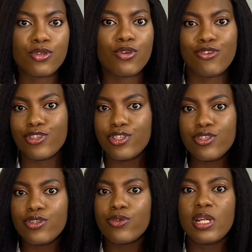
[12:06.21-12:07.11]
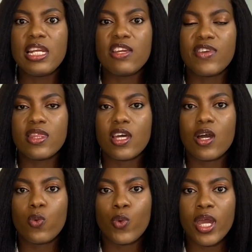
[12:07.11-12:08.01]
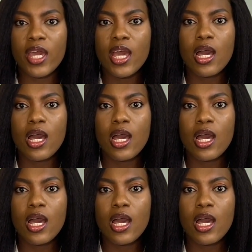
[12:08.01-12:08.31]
continue living that way,